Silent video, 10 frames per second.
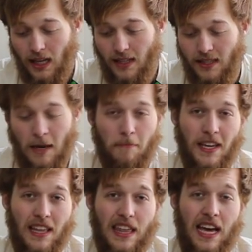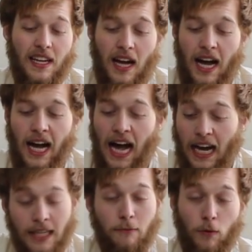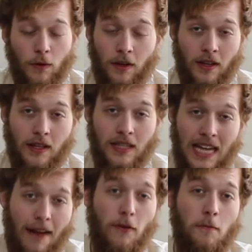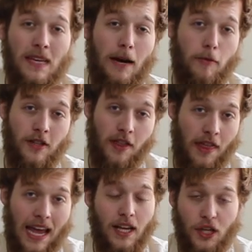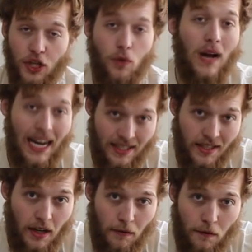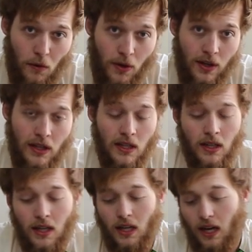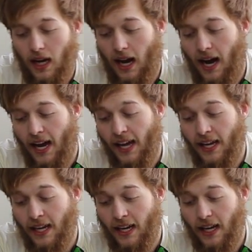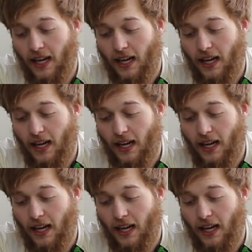is something that I will never be able to thank you guys enough for. I